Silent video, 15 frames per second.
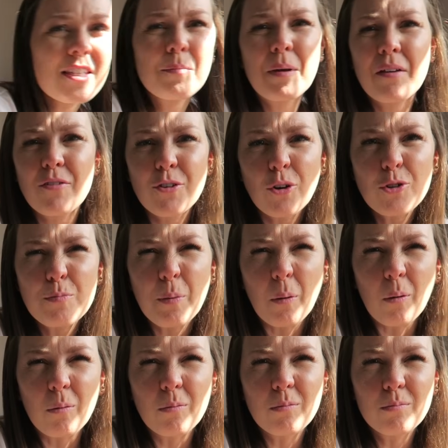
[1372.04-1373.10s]
a bit of an
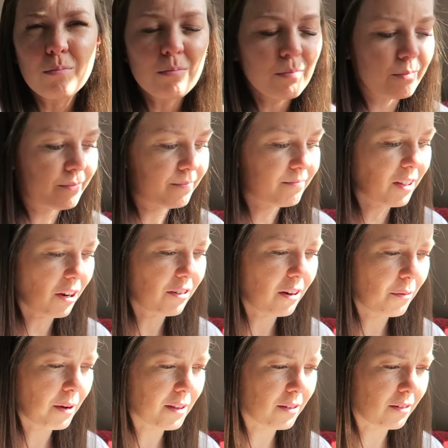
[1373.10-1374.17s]
oddball. Don't
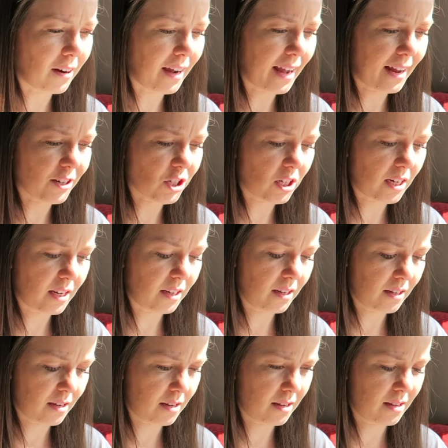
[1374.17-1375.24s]
know whether I actually
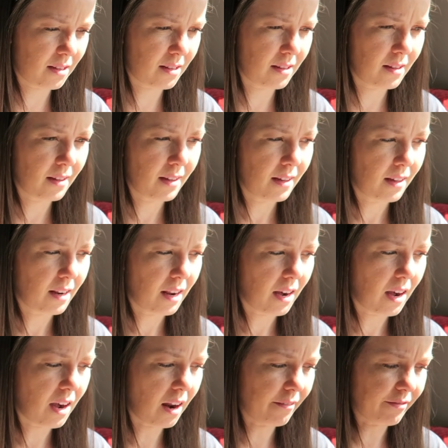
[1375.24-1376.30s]

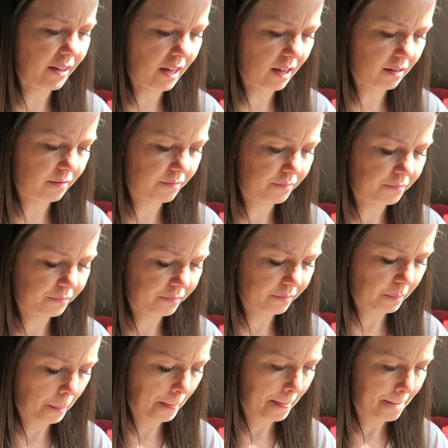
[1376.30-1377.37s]
love it,
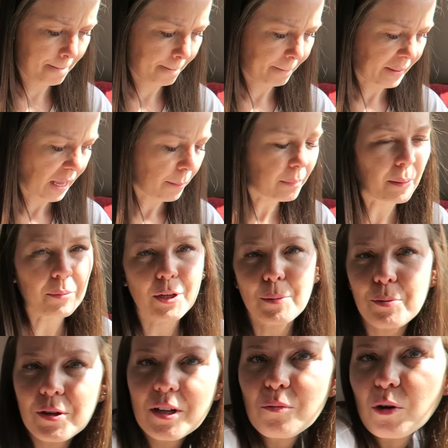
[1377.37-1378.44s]
but I'm gonna
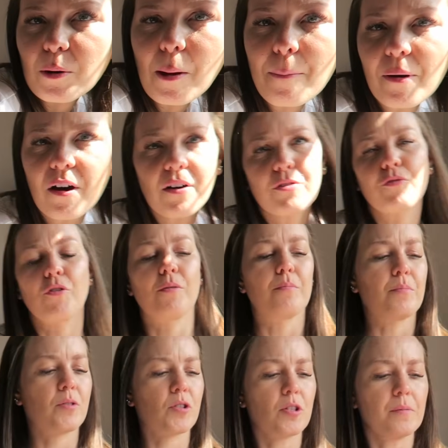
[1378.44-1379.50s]
put it in one of my
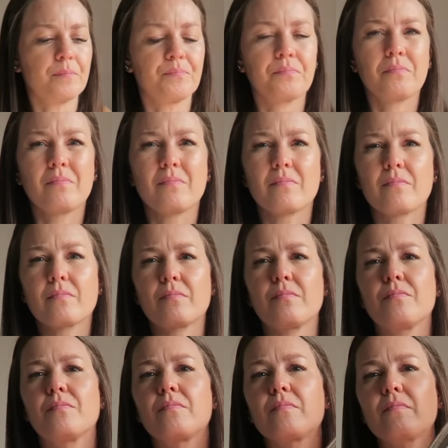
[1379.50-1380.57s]
bathrooms.
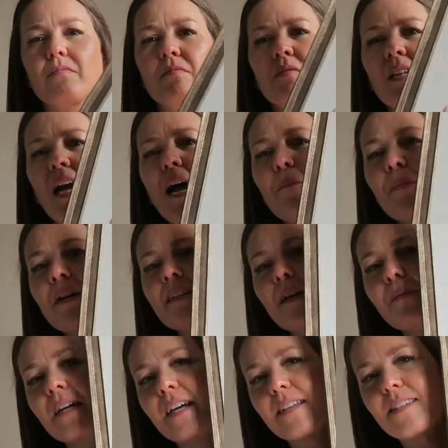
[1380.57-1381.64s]
I picked up
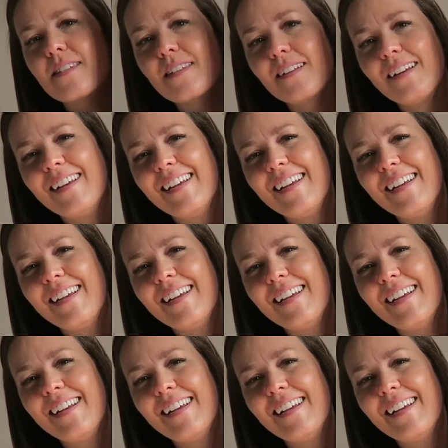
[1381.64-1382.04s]
this.